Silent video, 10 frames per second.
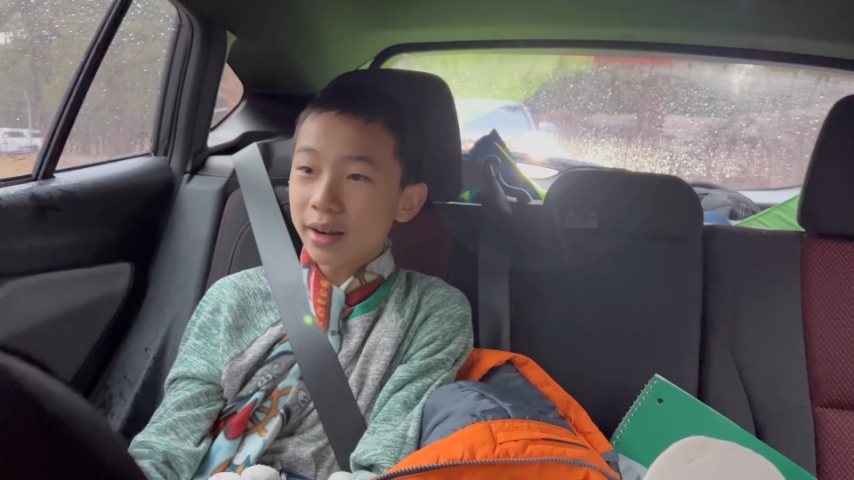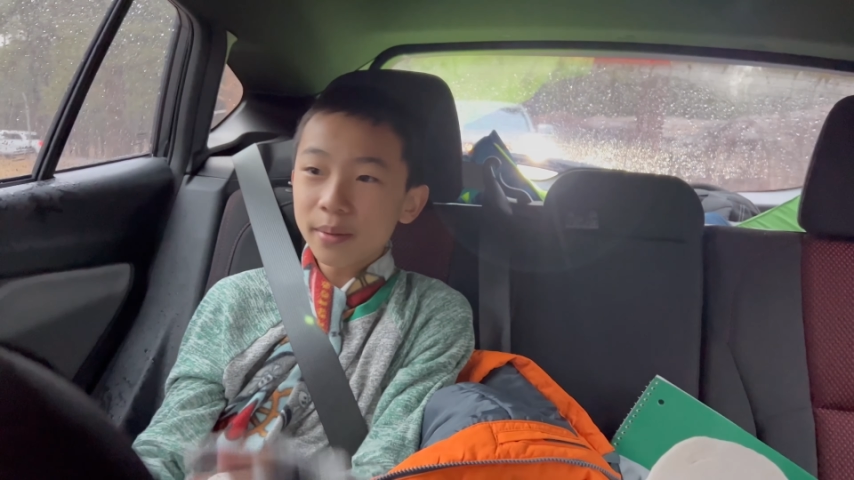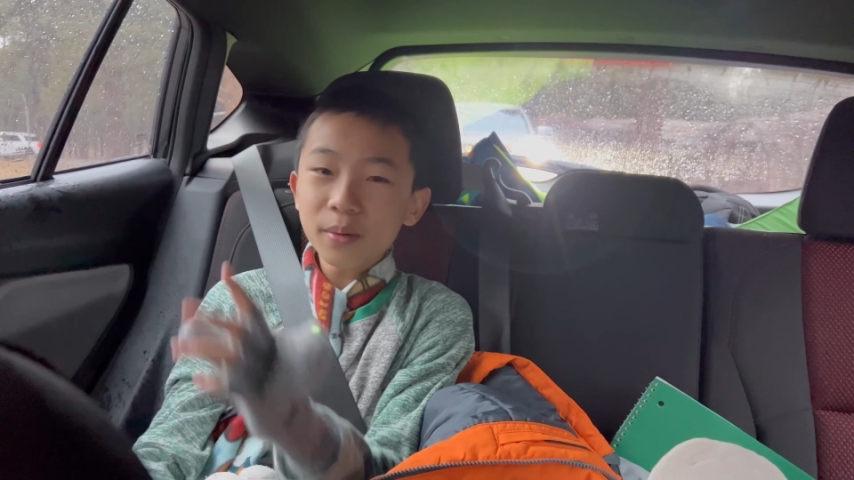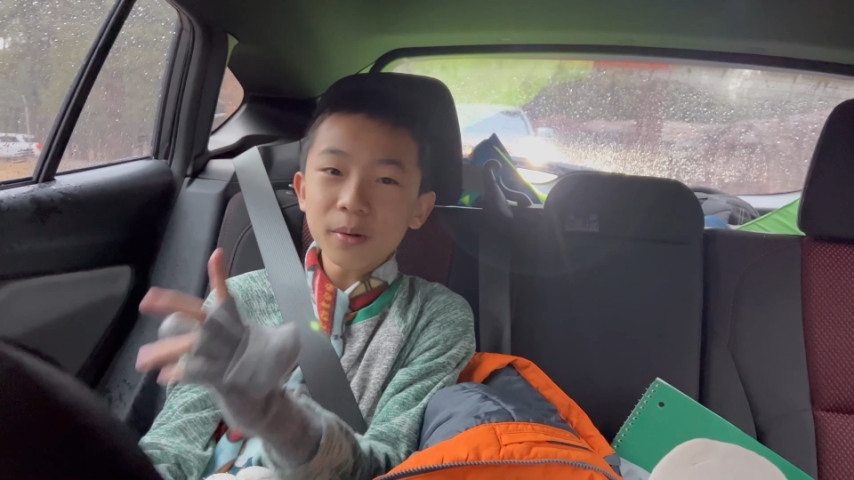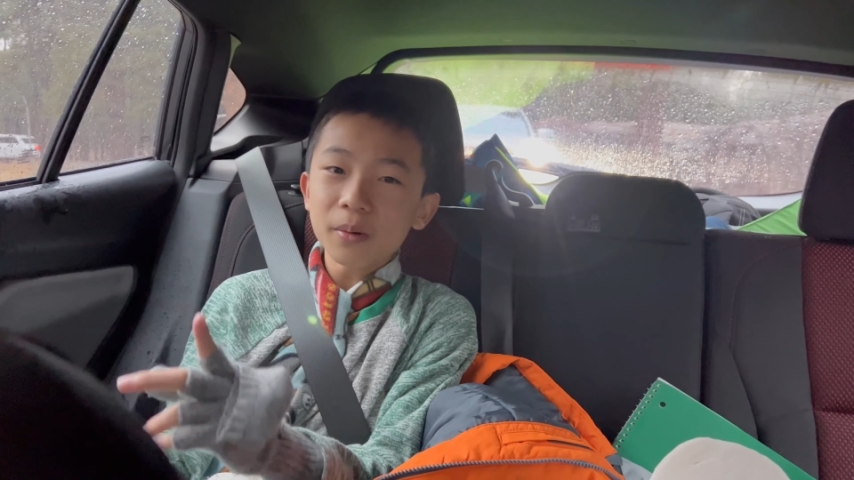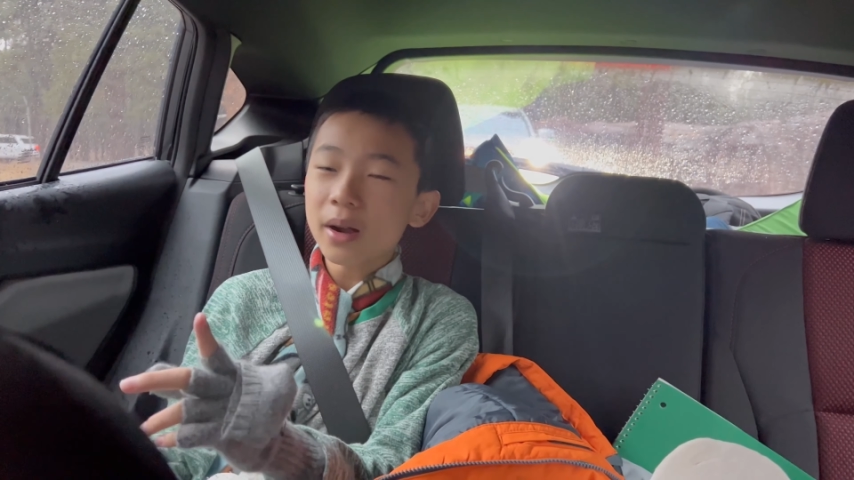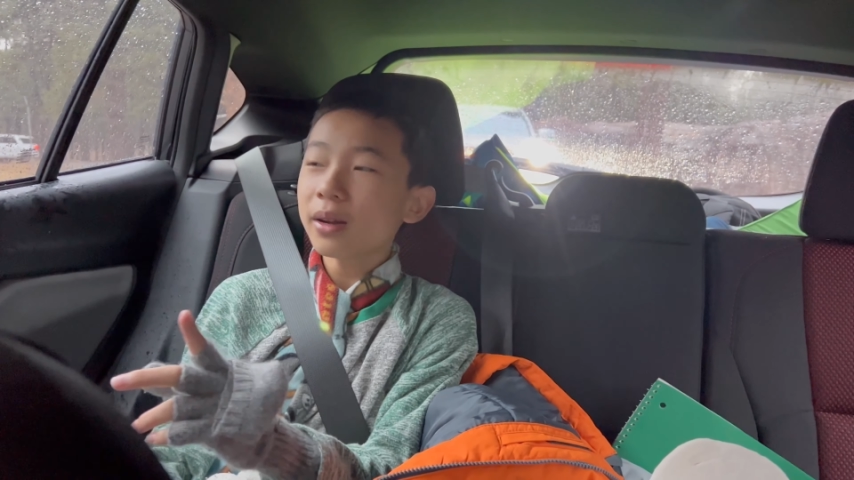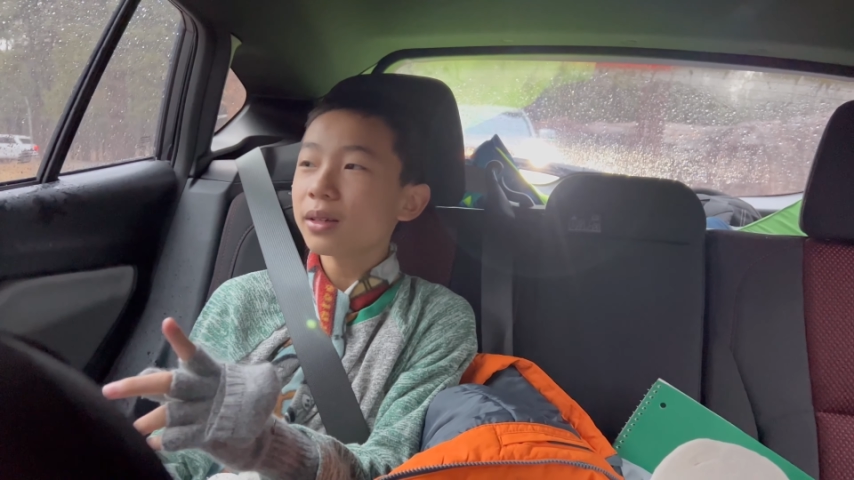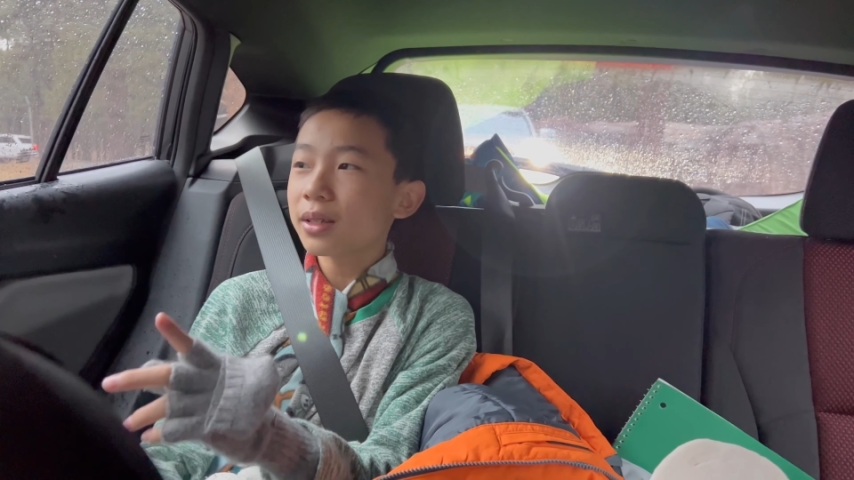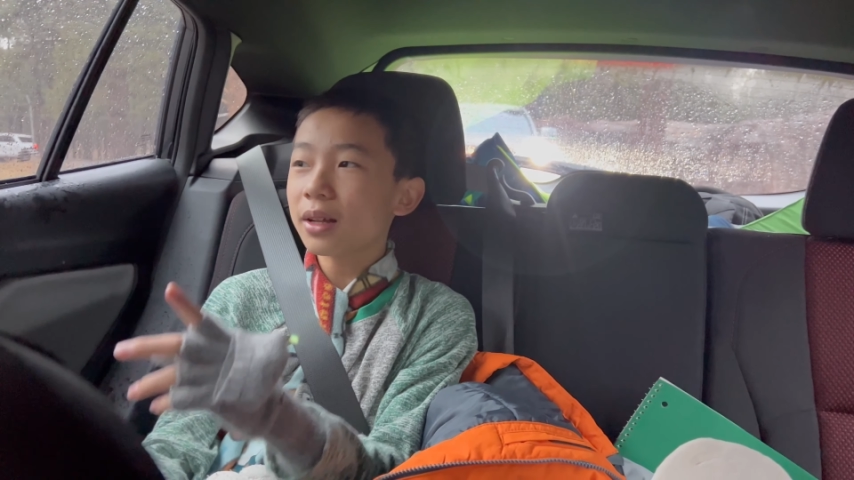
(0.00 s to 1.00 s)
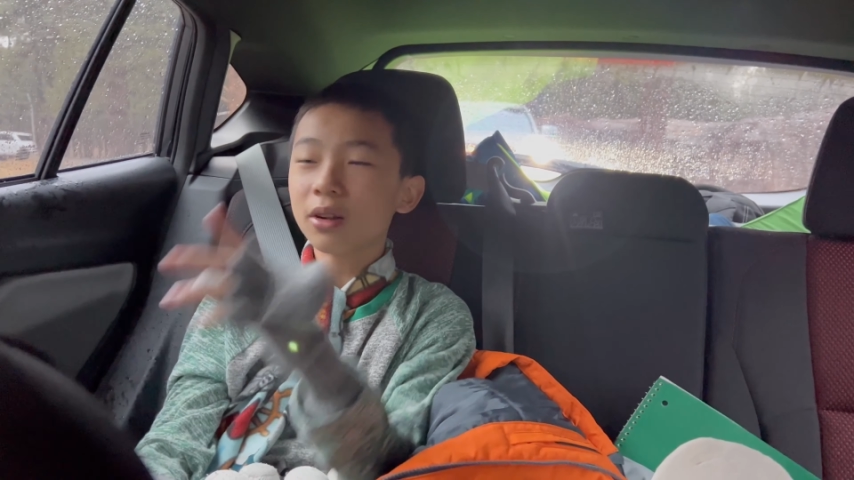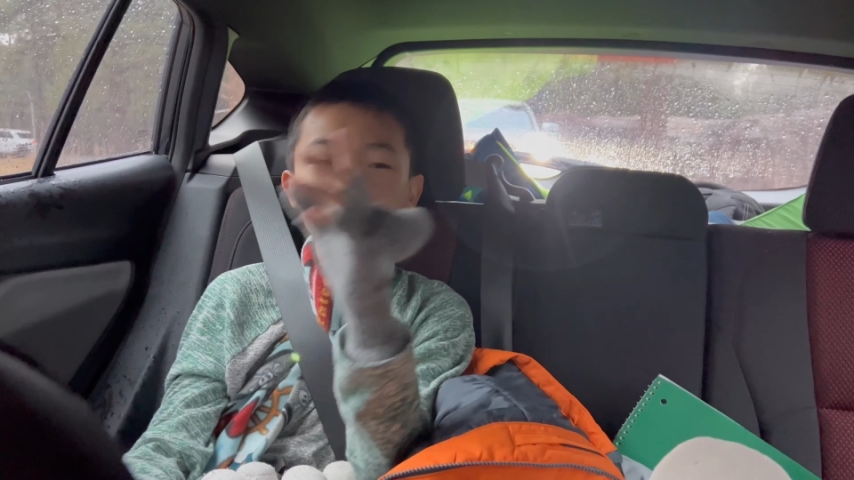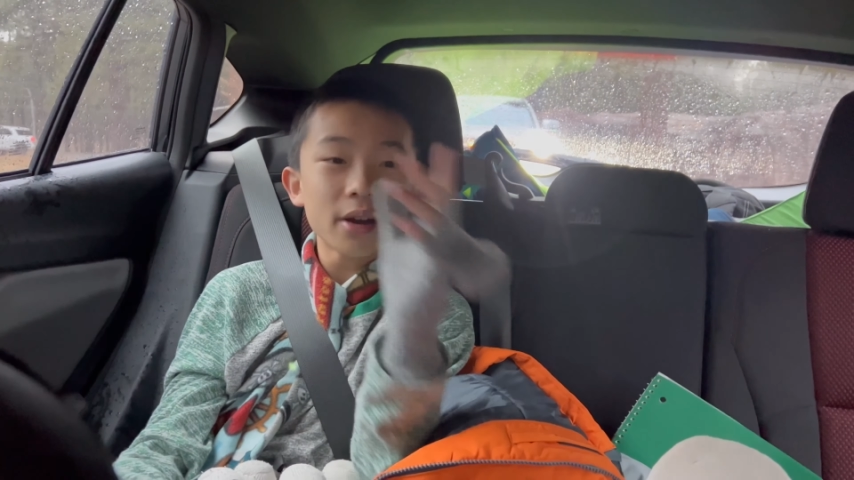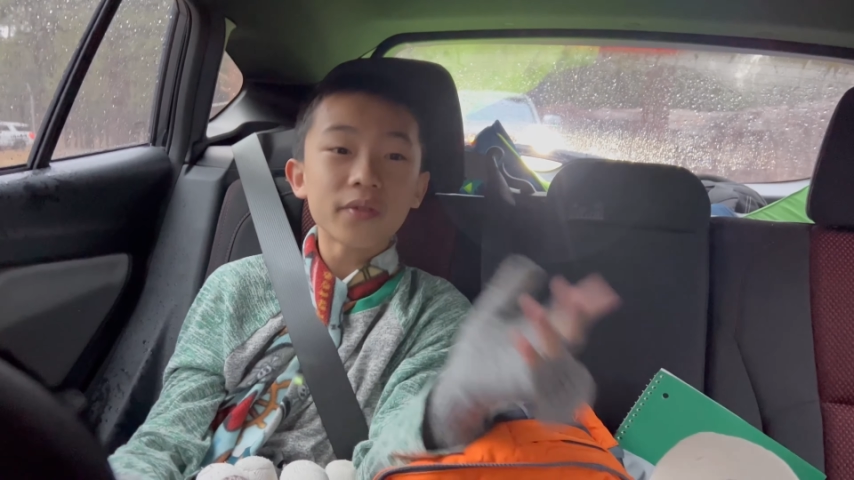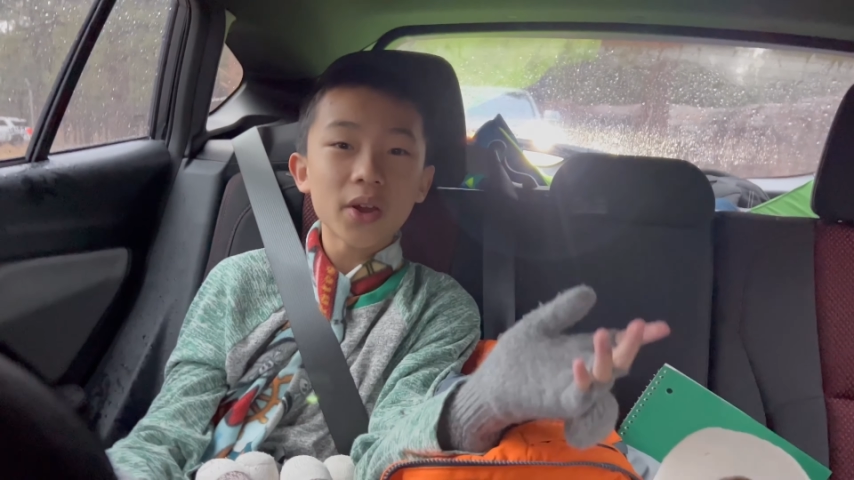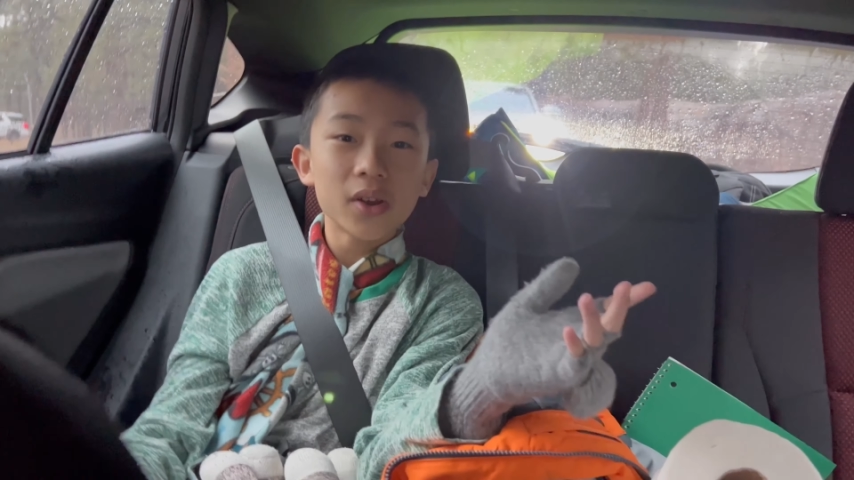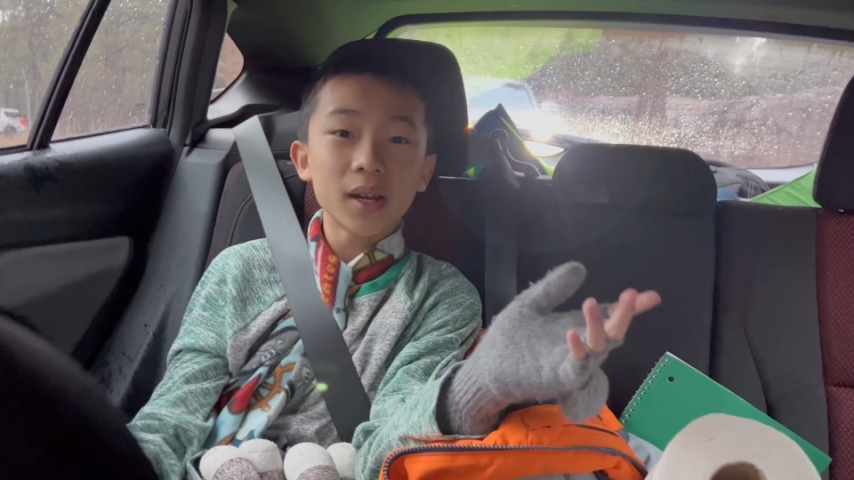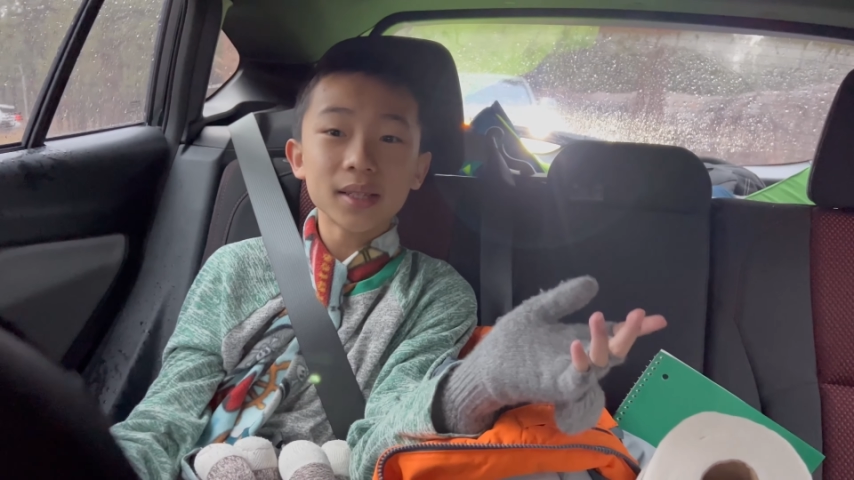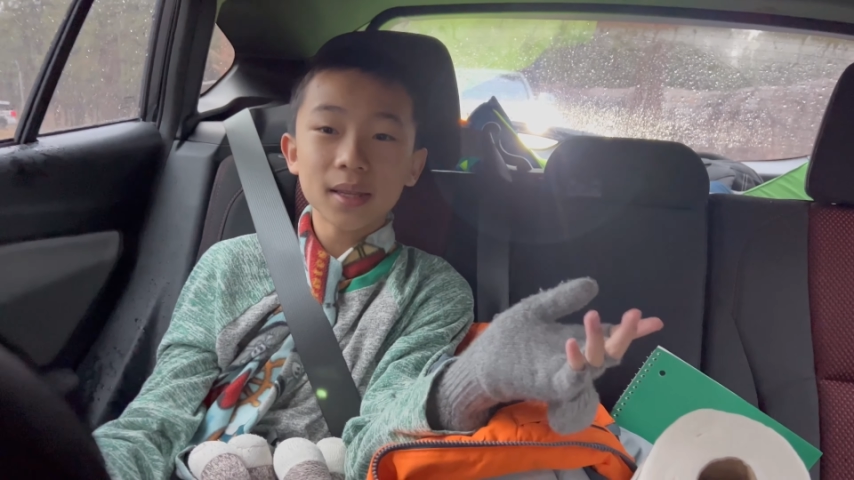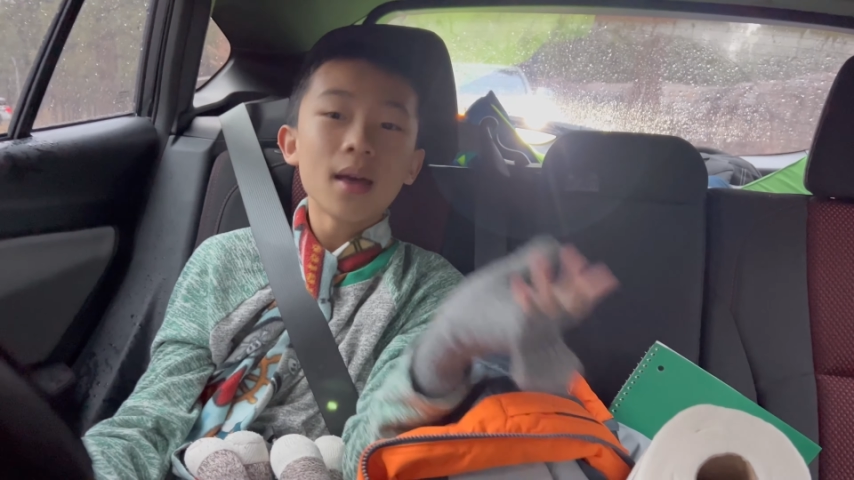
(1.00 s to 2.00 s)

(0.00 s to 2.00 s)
Number one is in a lot of areas,